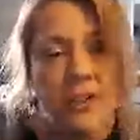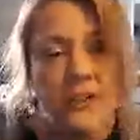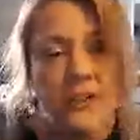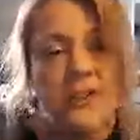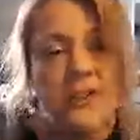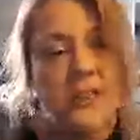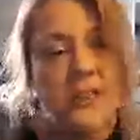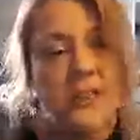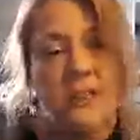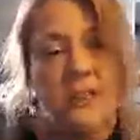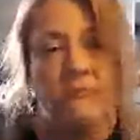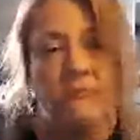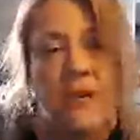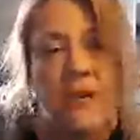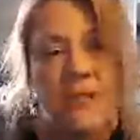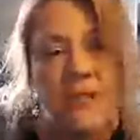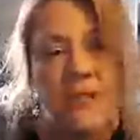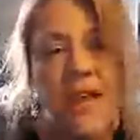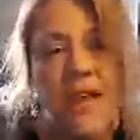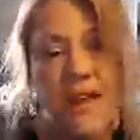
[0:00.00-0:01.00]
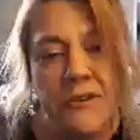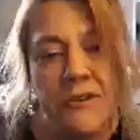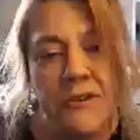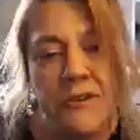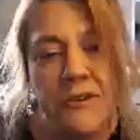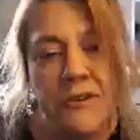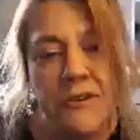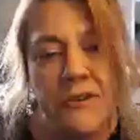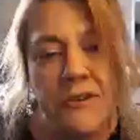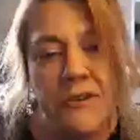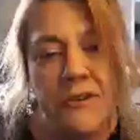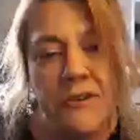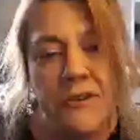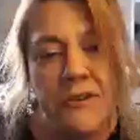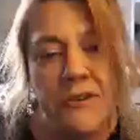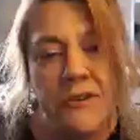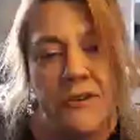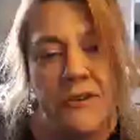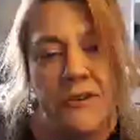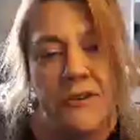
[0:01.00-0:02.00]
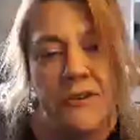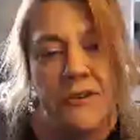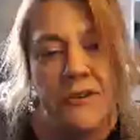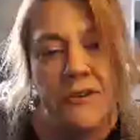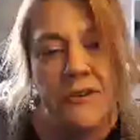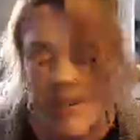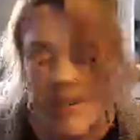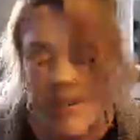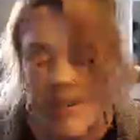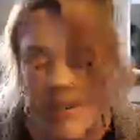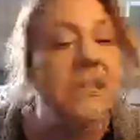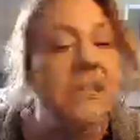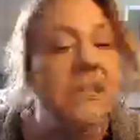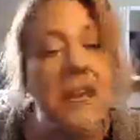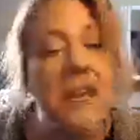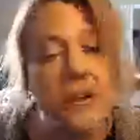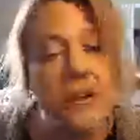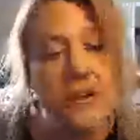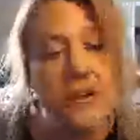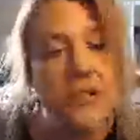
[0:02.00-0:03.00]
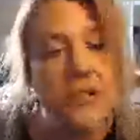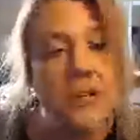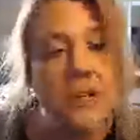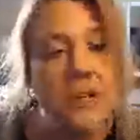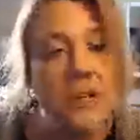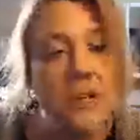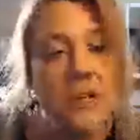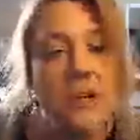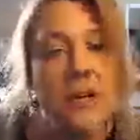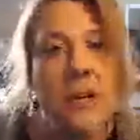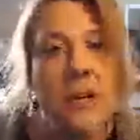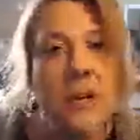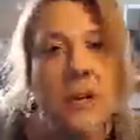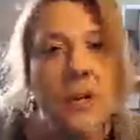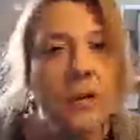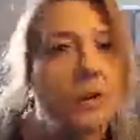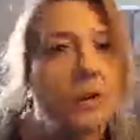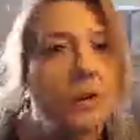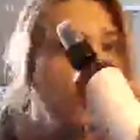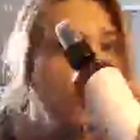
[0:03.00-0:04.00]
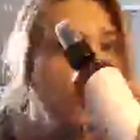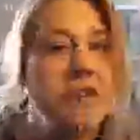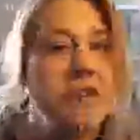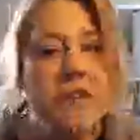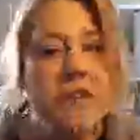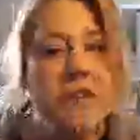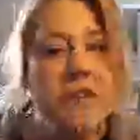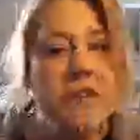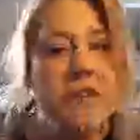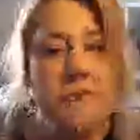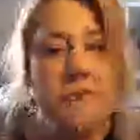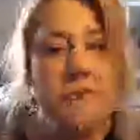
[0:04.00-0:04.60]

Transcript: This is a must-have for my paranormal investigators. You spray this